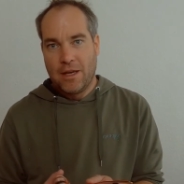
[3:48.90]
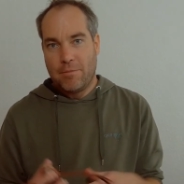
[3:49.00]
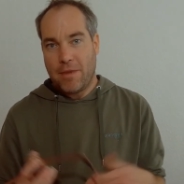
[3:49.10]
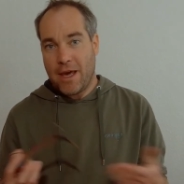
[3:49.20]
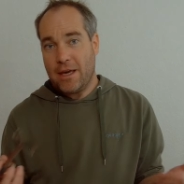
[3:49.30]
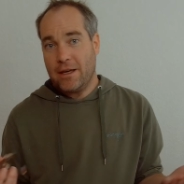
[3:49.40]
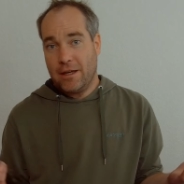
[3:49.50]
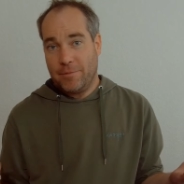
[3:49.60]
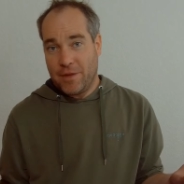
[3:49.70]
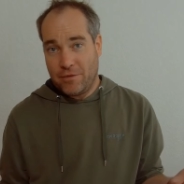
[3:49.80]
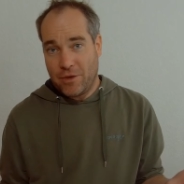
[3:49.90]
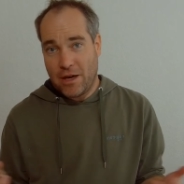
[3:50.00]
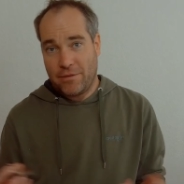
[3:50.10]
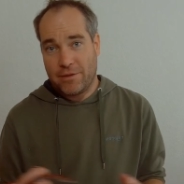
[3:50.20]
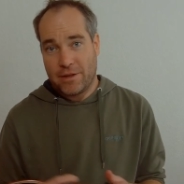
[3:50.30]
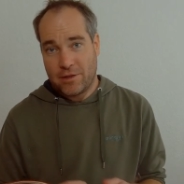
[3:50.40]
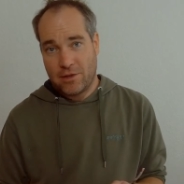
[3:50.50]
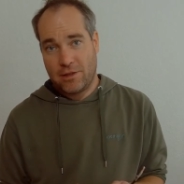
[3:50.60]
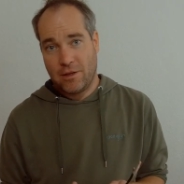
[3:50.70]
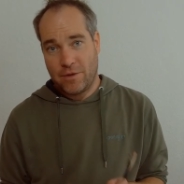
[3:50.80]
If you have a
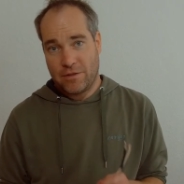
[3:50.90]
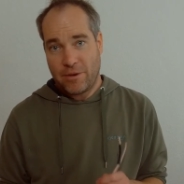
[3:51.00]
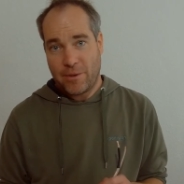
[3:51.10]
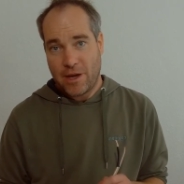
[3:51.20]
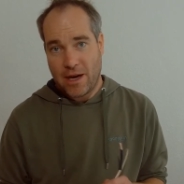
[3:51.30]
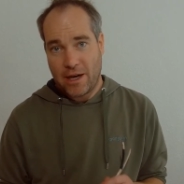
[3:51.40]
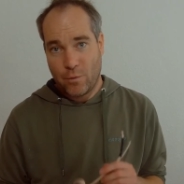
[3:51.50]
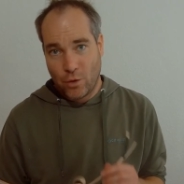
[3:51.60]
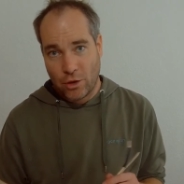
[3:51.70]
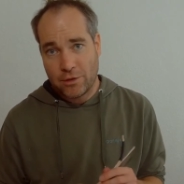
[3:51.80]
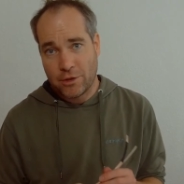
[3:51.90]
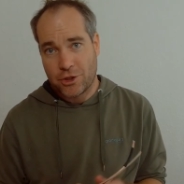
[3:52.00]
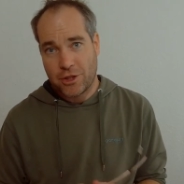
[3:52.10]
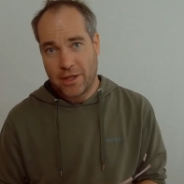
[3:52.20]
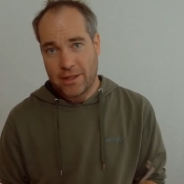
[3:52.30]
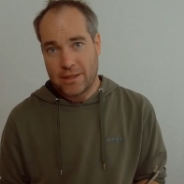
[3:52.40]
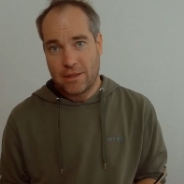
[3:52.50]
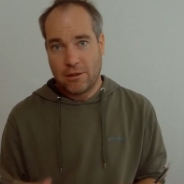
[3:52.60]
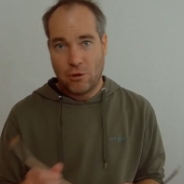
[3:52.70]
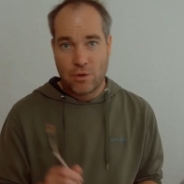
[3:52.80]
system with very high voltage and
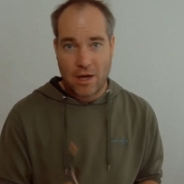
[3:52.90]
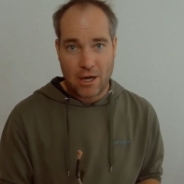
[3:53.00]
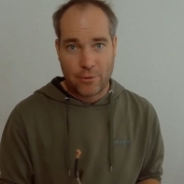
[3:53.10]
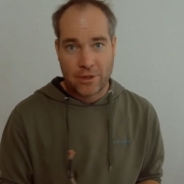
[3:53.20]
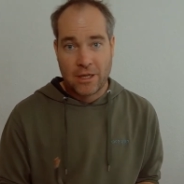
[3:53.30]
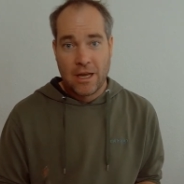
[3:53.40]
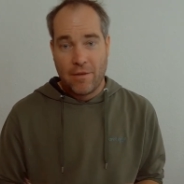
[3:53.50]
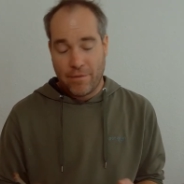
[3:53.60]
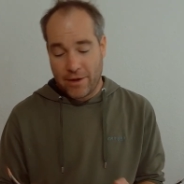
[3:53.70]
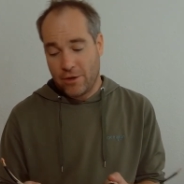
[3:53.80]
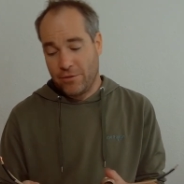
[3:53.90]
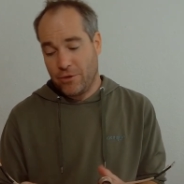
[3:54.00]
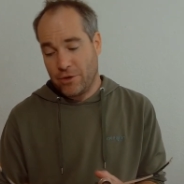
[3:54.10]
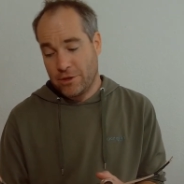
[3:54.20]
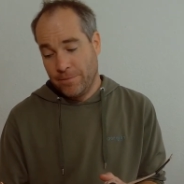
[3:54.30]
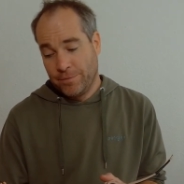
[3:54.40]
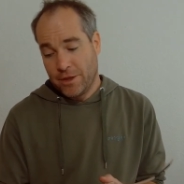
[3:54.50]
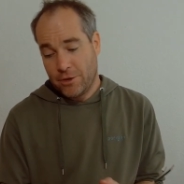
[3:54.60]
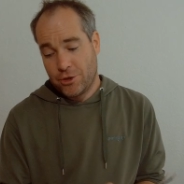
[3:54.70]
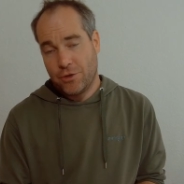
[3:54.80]
low current, then of course
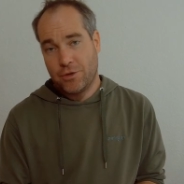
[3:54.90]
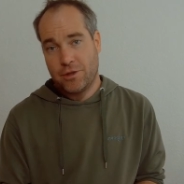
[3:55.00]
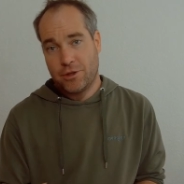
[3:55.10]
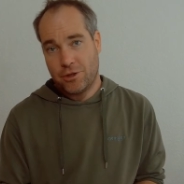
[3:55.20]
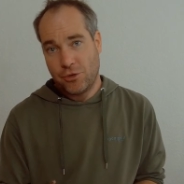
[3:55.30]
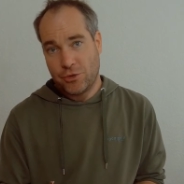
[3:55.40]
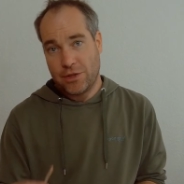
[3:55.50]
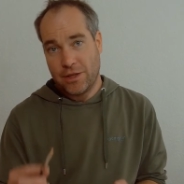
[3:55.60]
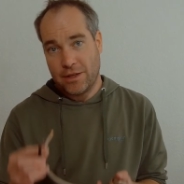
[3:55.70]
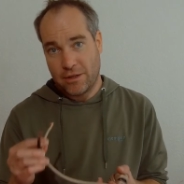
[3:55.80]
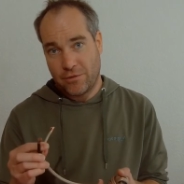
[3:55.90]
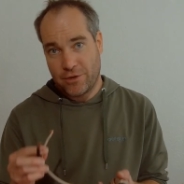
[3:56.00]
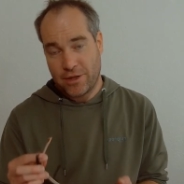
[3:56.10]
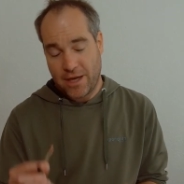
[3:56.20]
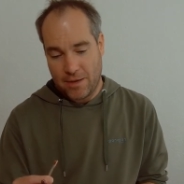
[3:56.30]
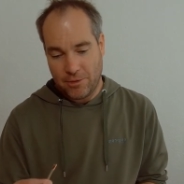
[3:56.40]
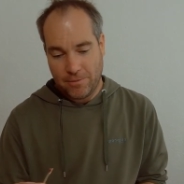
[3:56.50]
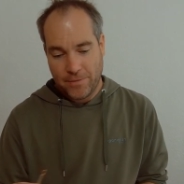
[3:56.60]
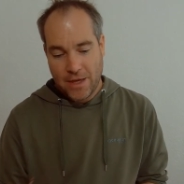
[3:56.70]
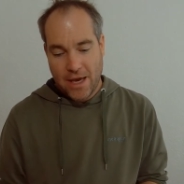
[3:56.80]
you should choose a different cable.
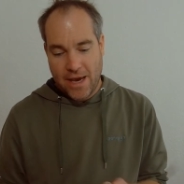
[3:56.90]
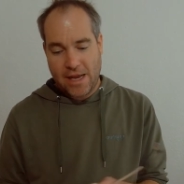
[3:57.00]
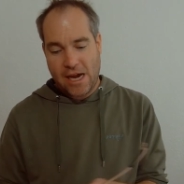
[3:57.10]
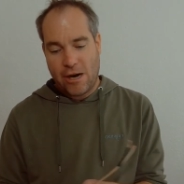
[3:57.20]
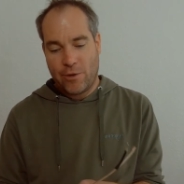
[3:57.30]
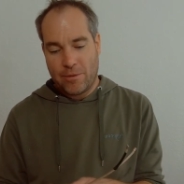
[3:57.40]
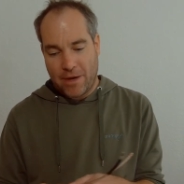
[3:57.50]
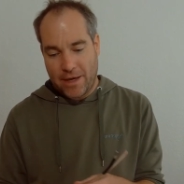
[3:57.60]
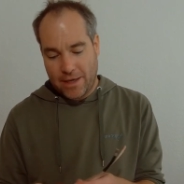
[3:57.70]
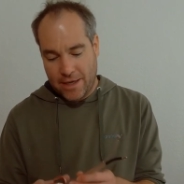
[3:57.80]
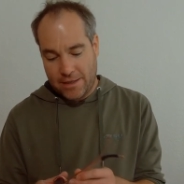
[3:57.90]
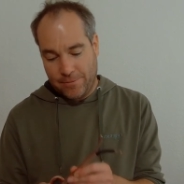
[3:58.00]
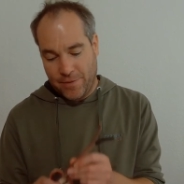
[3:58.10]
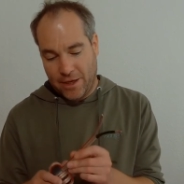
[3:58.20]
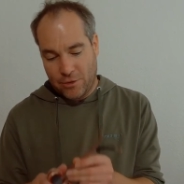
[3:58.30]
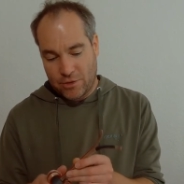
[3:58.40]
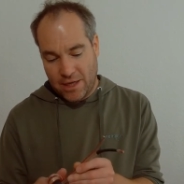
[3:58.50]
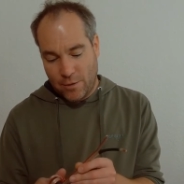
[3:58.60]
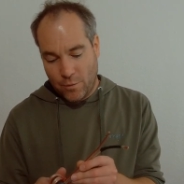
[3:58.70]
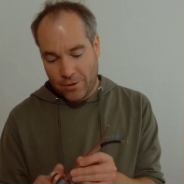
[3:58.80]
Anyhow, in my case, I use
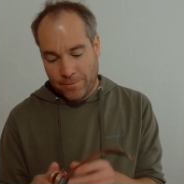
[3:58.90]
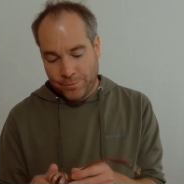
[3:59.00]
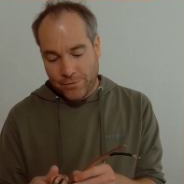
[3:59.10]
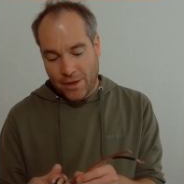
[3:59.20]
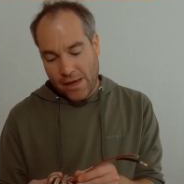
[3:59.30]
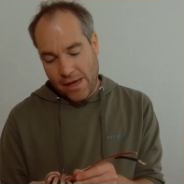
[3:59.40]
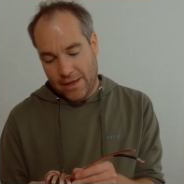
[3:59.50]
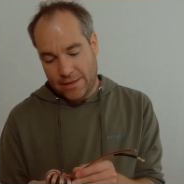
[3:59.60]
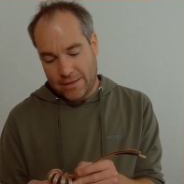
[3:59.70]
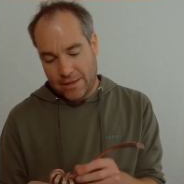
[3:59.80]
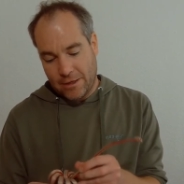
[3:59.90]
that one, and